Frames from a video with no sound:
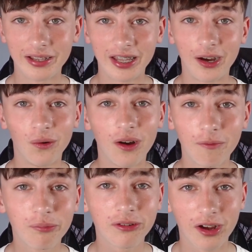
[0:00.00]
Now,
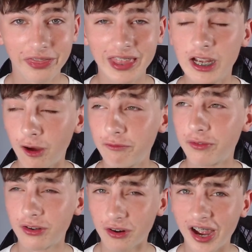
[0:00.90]
I think
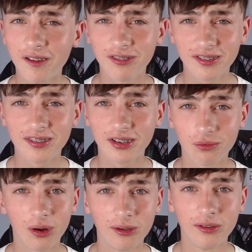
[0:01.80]
I've got every single
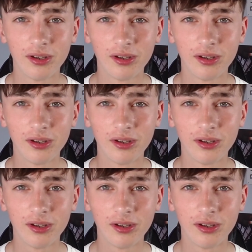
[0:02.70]
one.